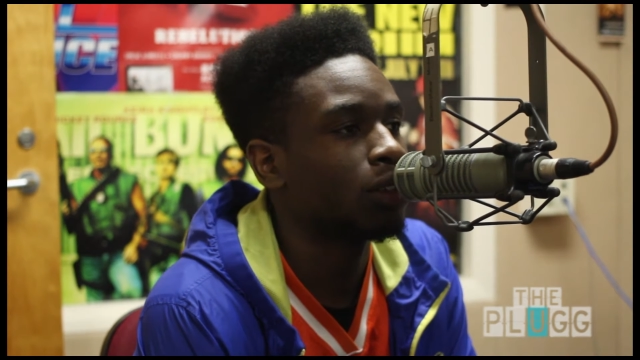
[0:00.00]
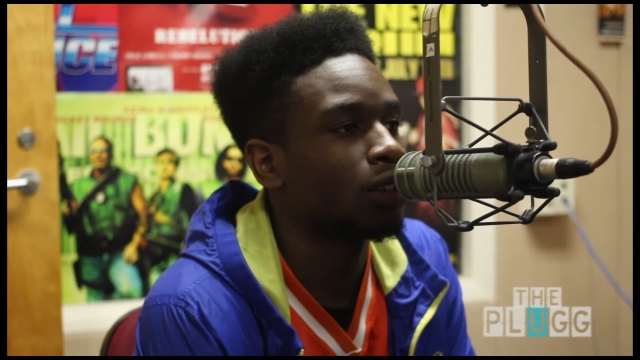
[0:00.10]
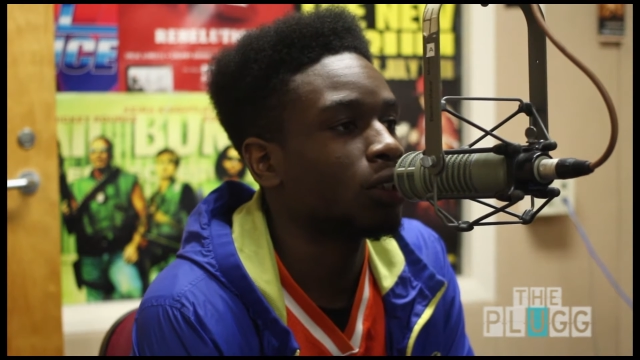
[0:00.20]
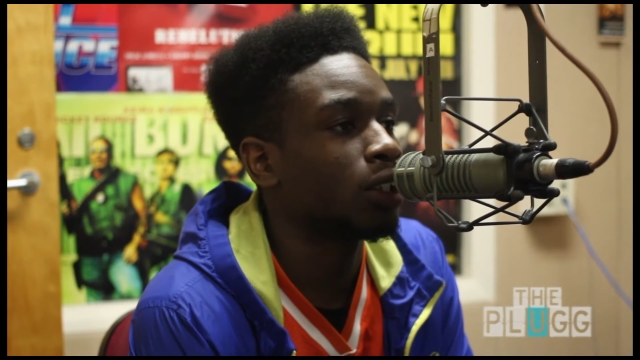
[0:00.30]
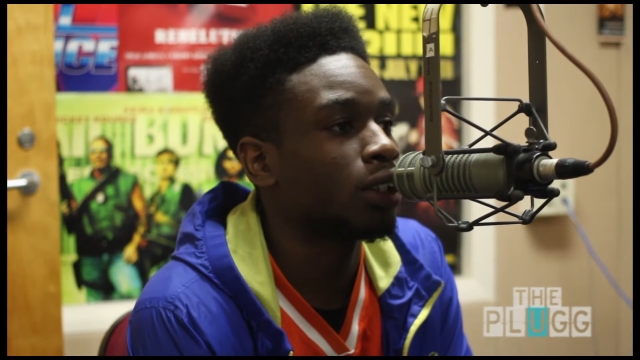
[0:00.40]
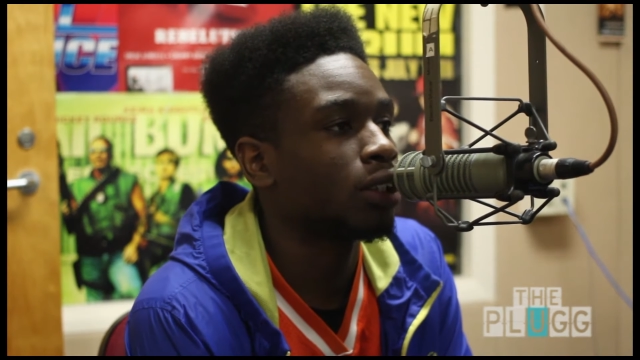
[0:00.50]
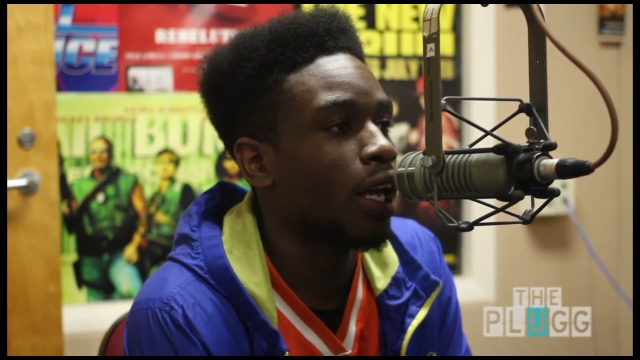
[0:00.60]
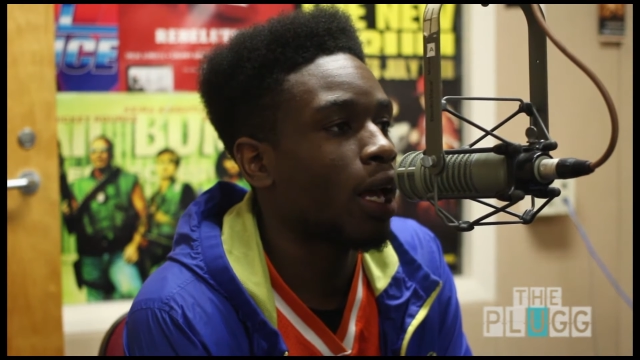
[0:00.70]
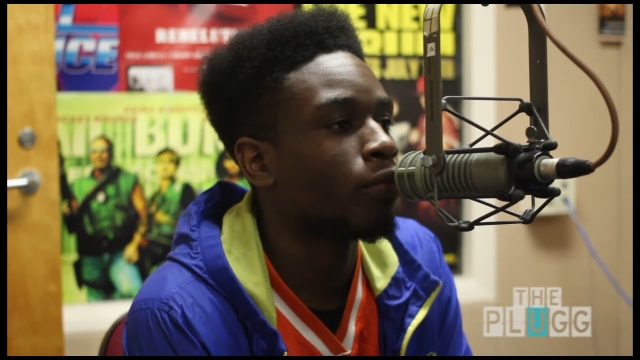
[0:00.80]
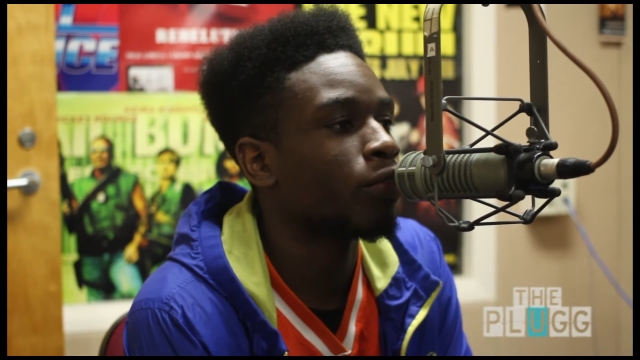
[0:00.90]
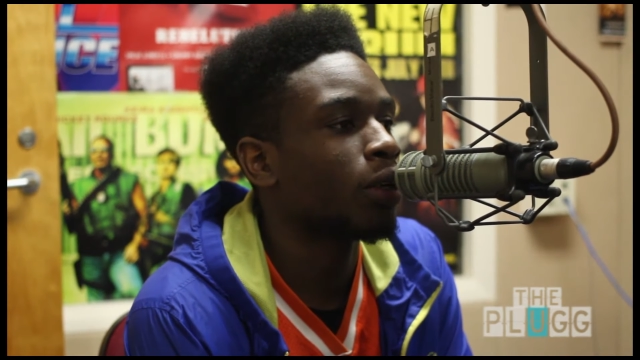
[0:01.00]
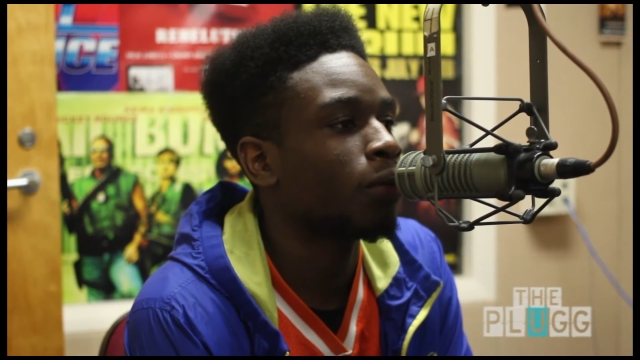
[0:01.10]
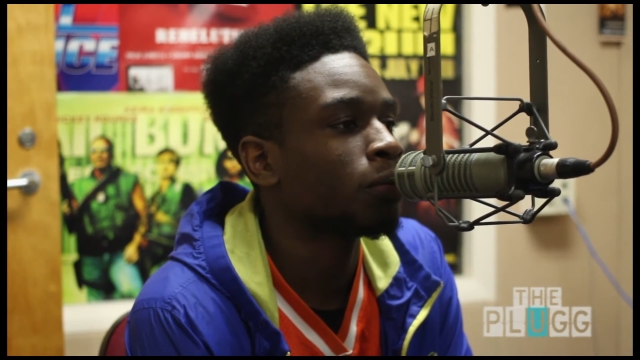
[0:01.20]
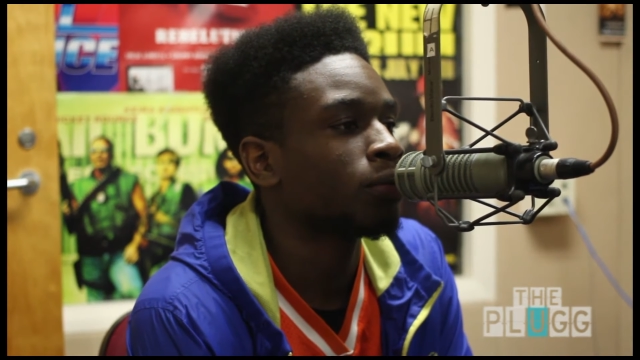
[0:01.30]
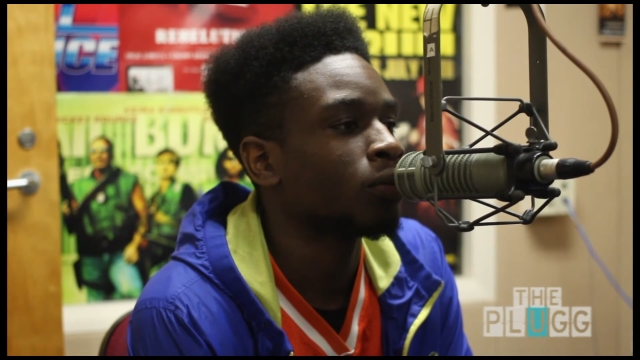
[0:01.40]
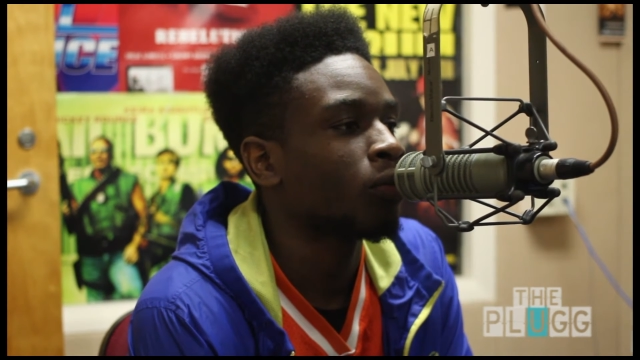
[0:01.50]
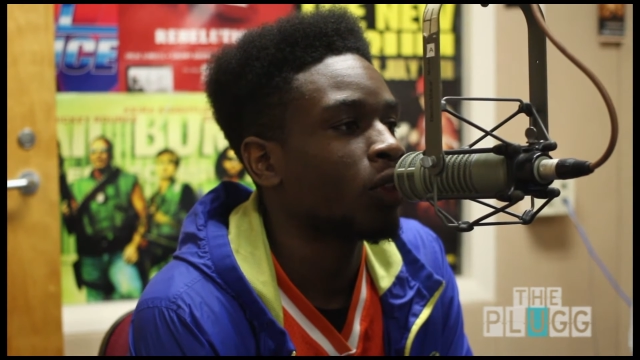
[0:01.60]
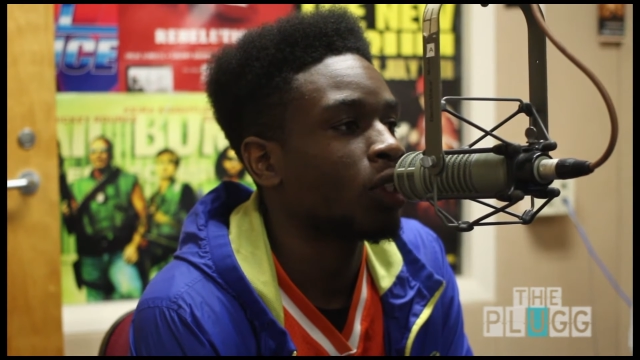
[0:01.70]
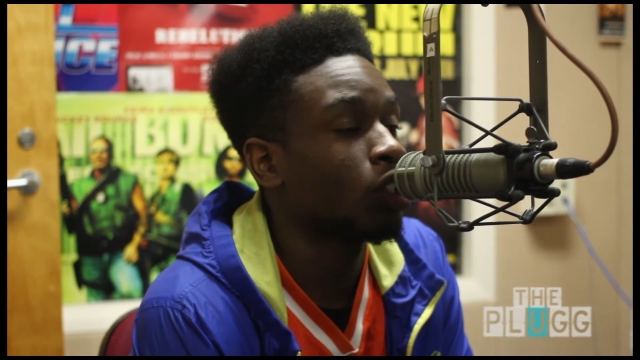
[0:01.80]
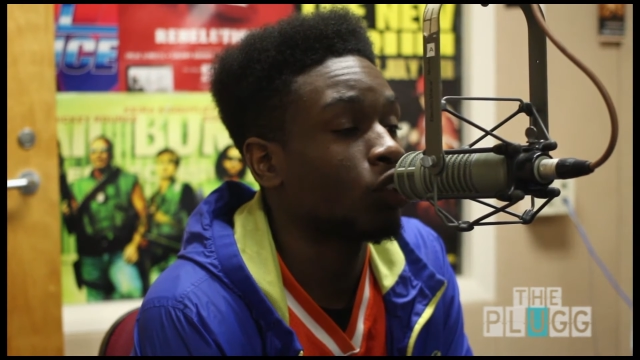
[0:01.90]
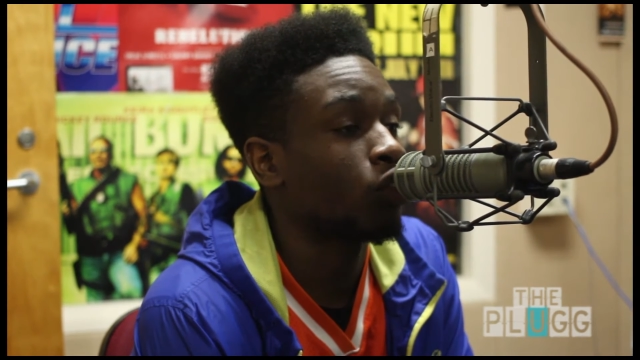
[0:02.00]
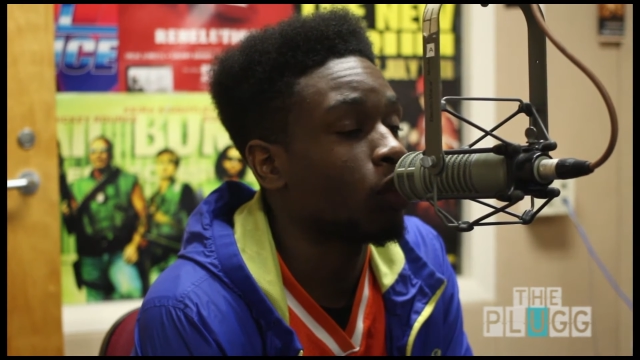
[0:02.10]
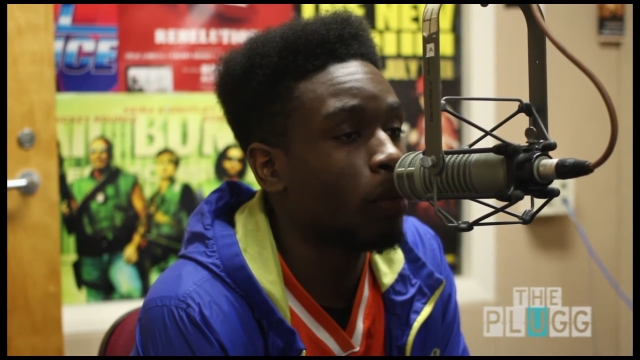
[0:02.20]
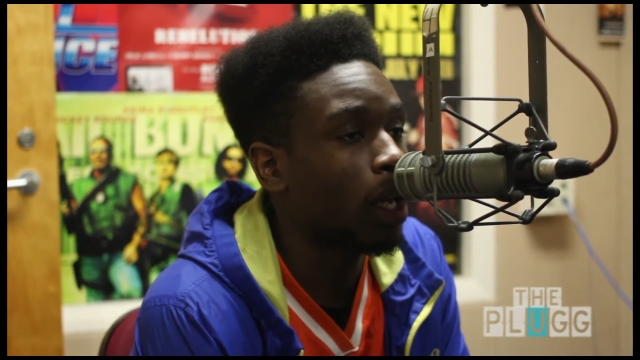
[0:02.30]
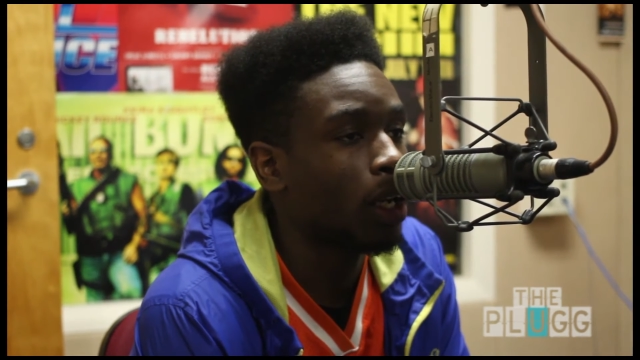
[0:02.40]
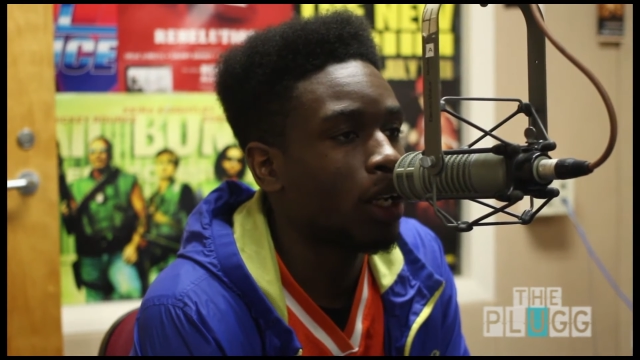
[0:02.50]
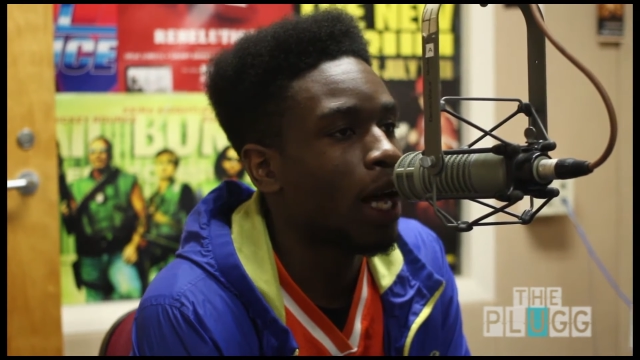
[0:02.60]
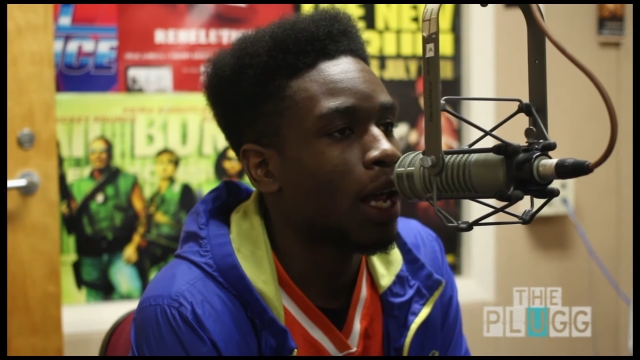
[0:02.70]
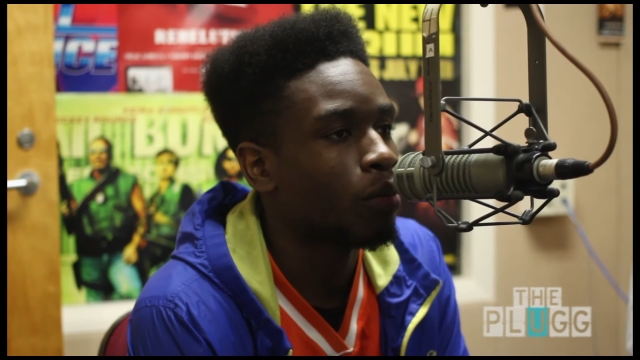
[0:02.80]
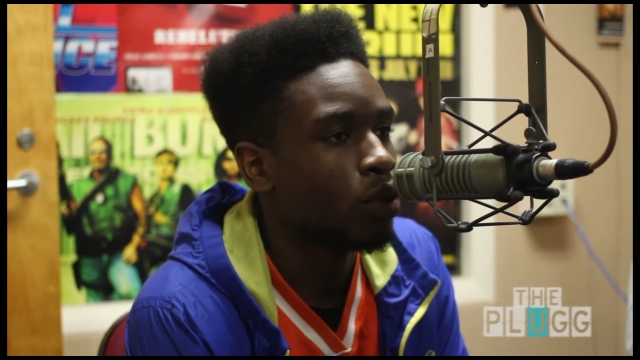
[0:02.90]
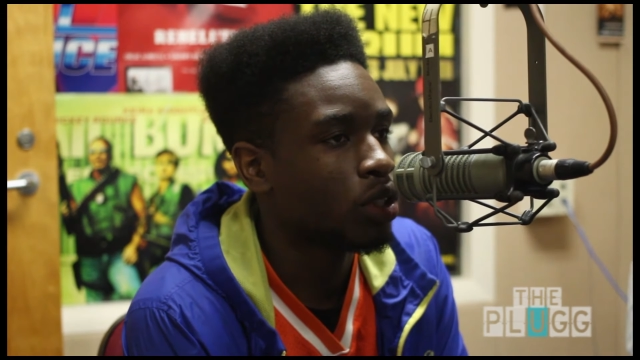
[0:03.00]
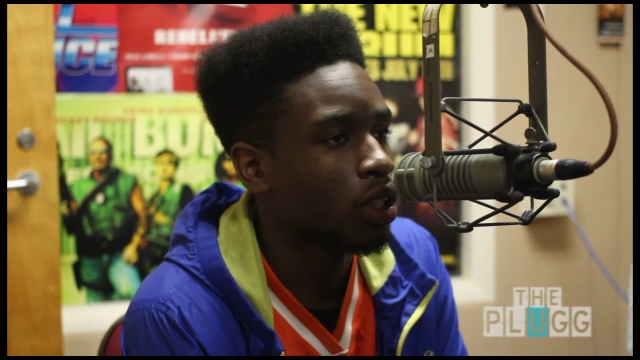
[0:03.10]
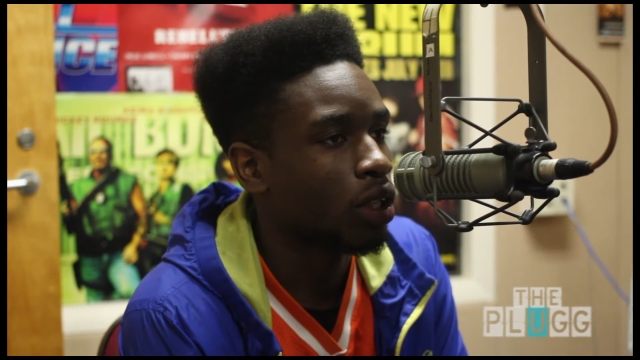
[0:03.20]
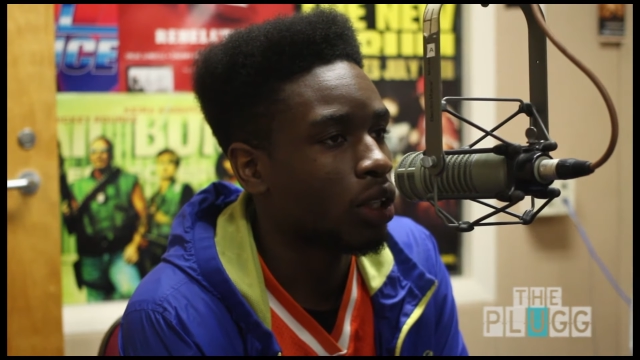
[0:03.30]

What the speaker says: Just it just came from just making a lot of music.